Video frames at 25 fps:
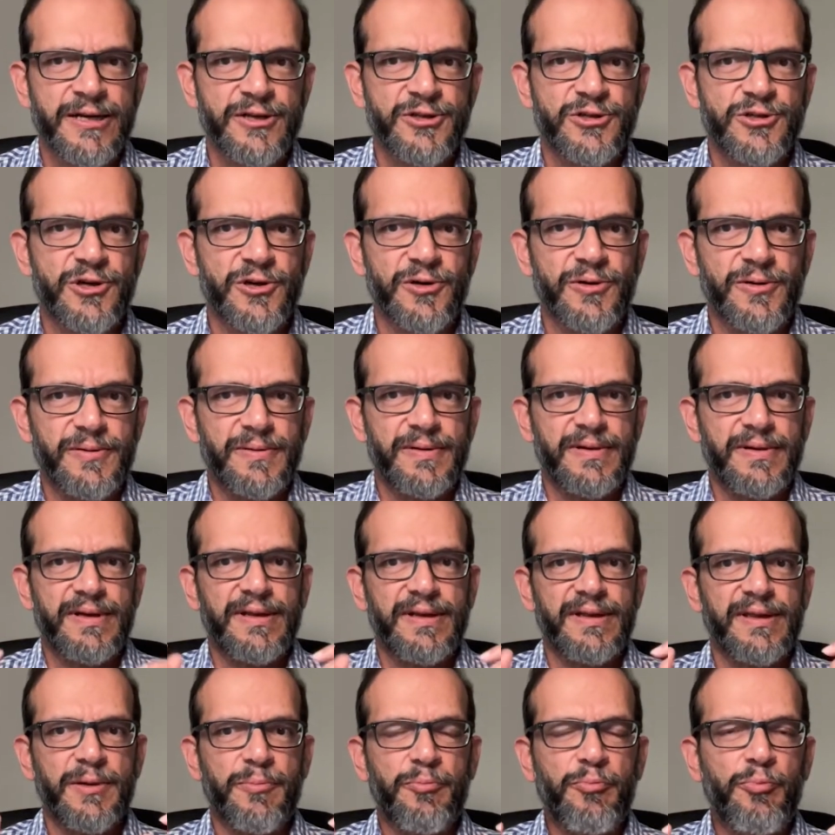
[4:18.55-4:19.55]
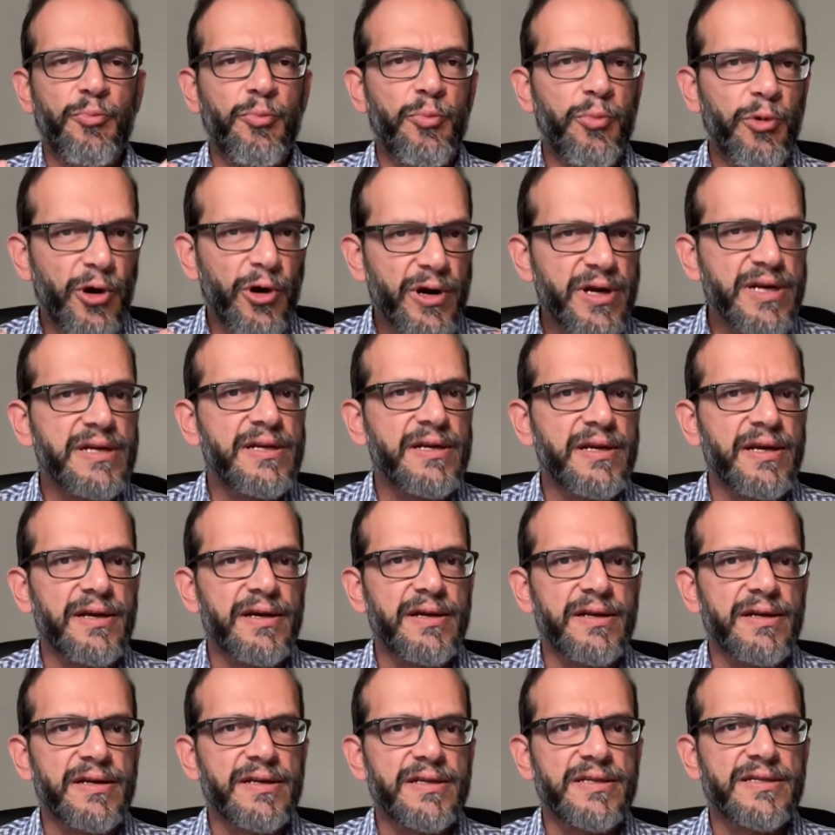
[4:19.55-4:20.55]
So the point
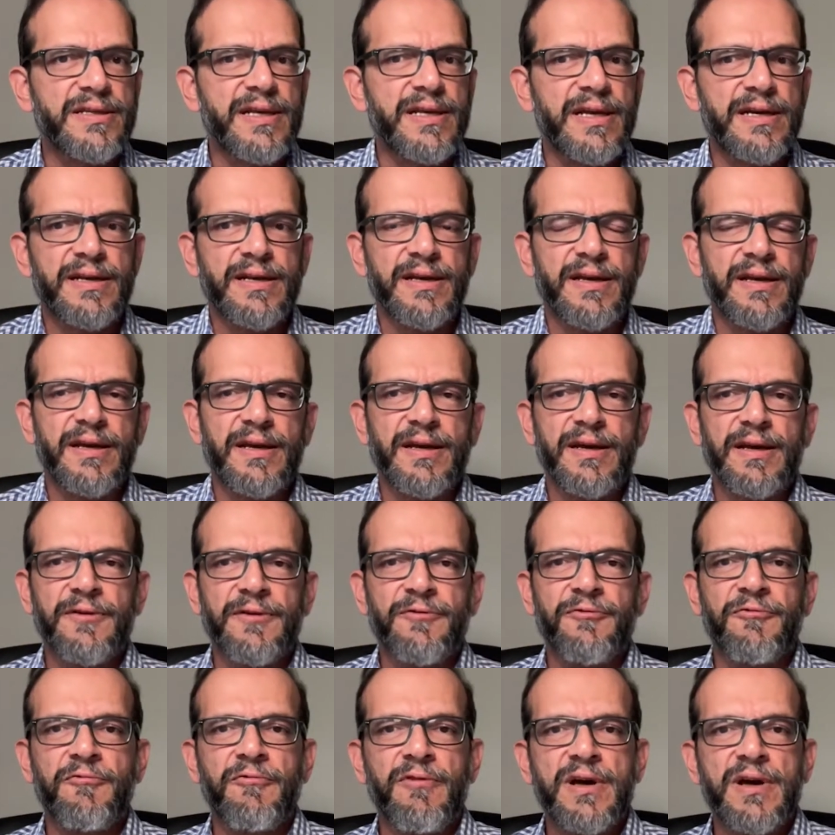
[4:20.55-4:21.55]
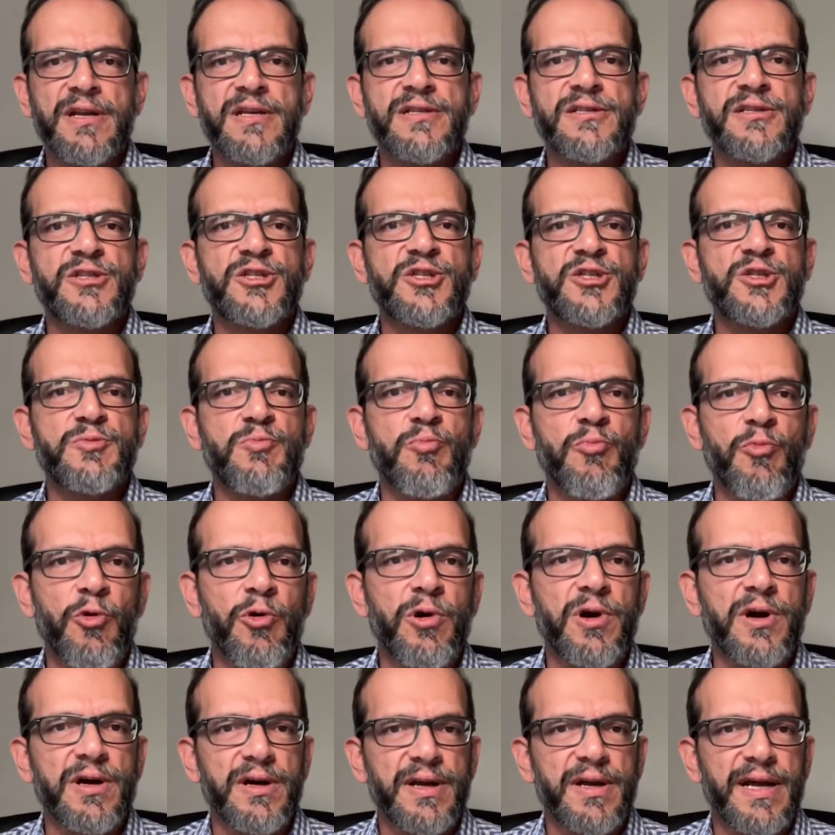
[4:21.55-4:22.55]
here is that if one is a
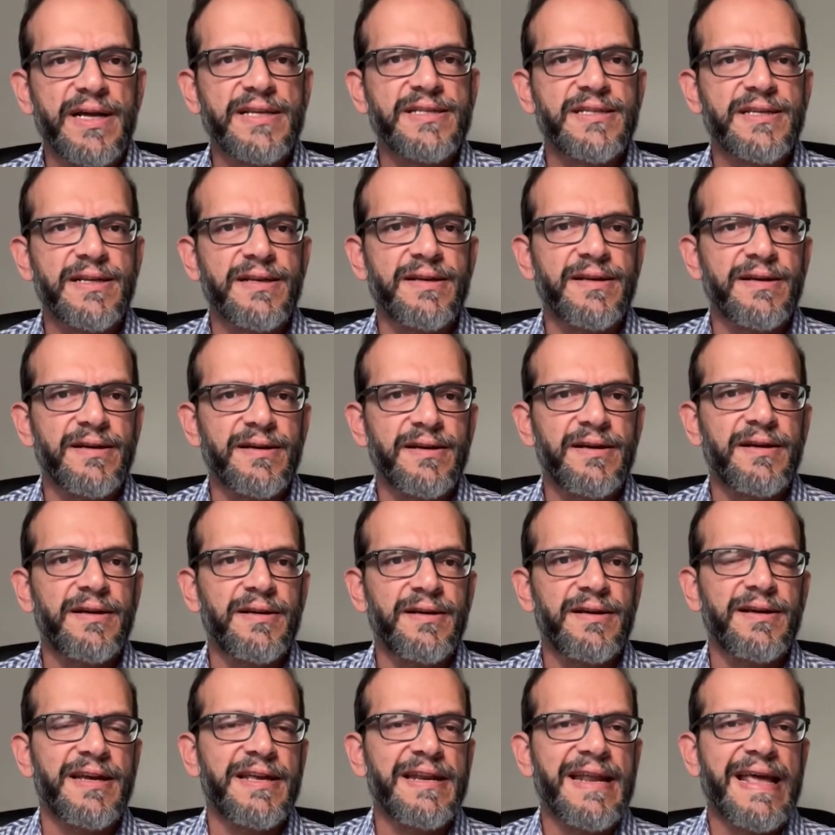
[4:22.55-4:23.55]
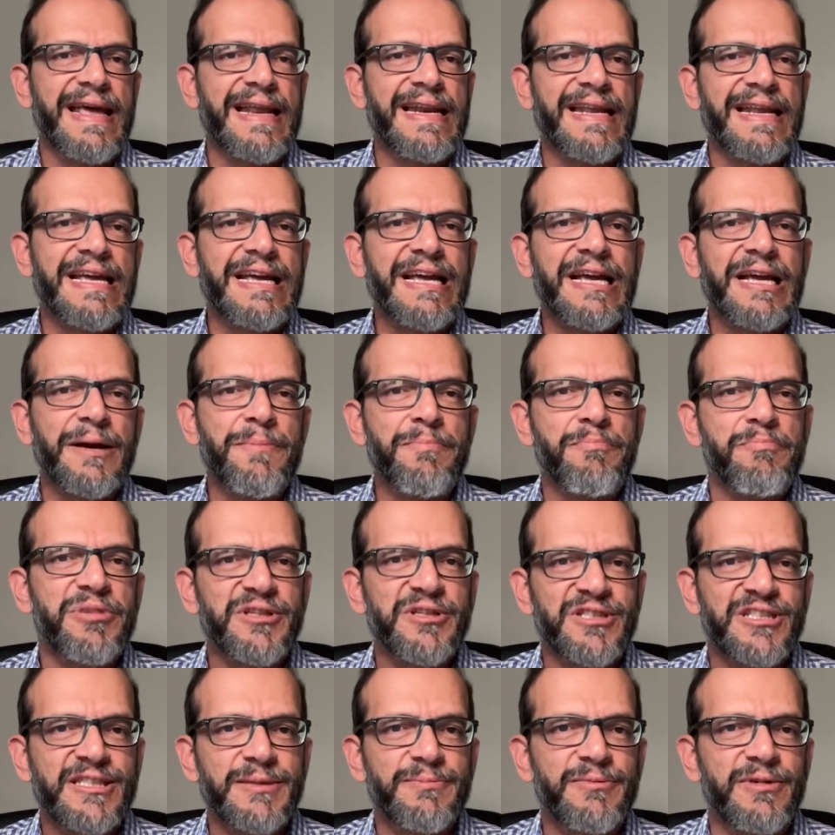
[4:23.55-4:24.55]
smoker, as in inhaling
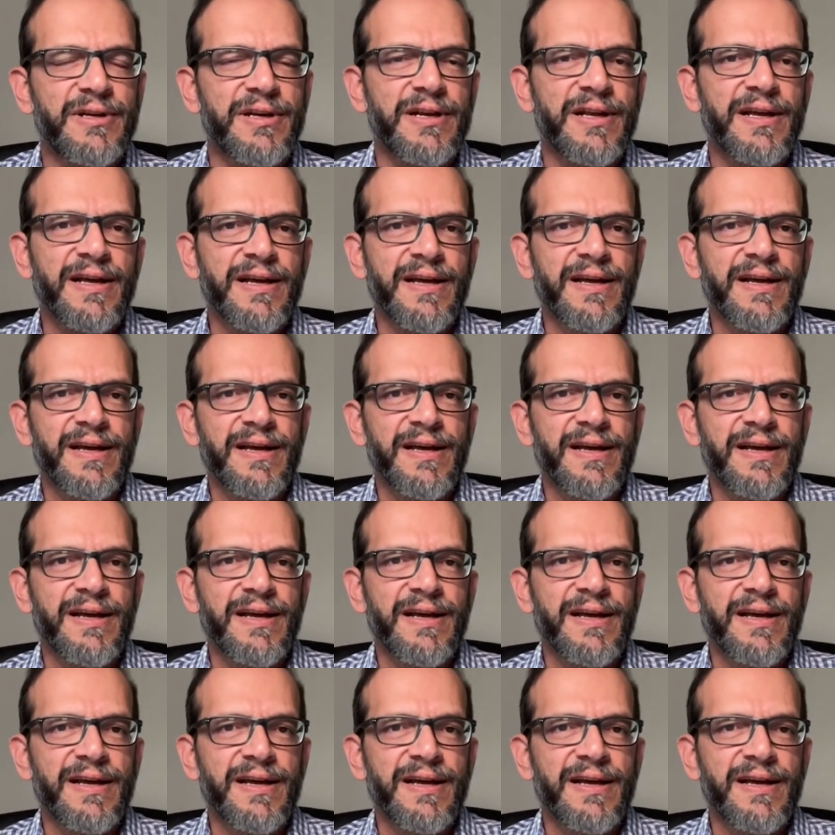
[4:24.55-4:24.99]
combustible